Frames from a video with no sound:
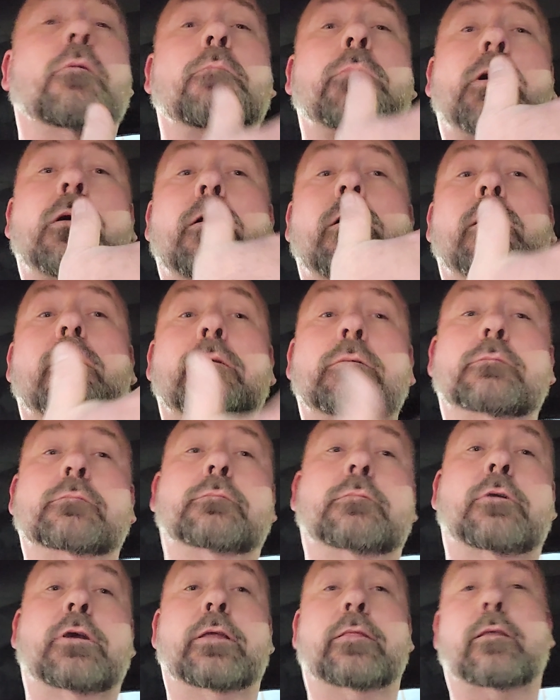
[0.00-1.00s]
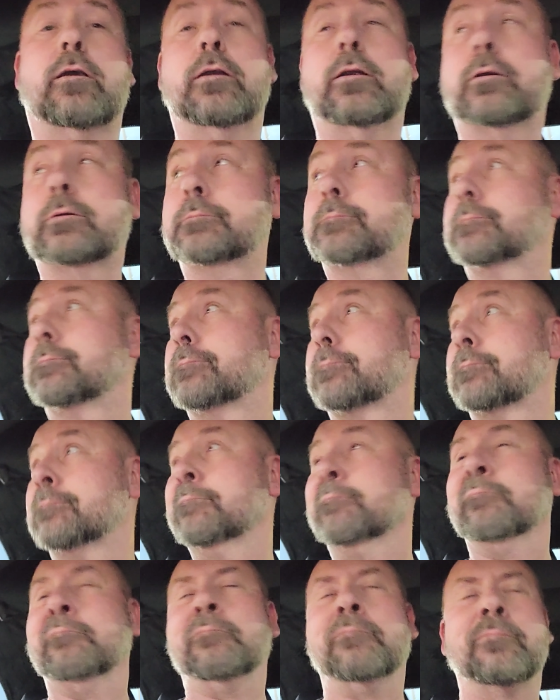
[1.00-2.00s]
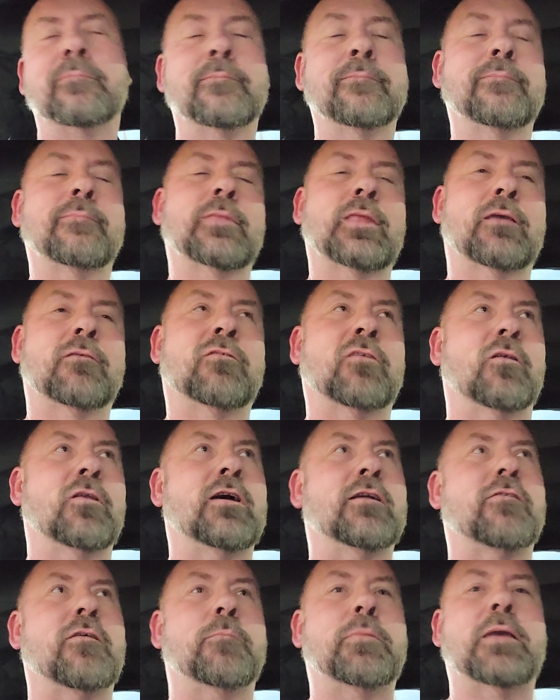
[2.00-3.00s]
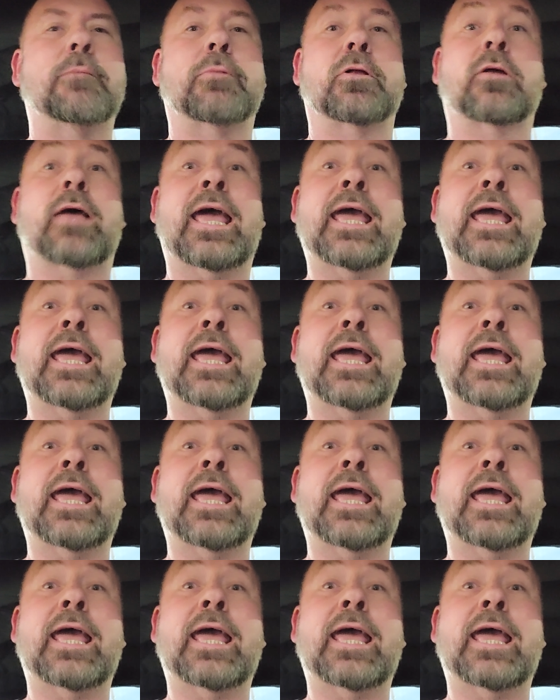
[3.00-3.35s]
a bar right there. So lots of people,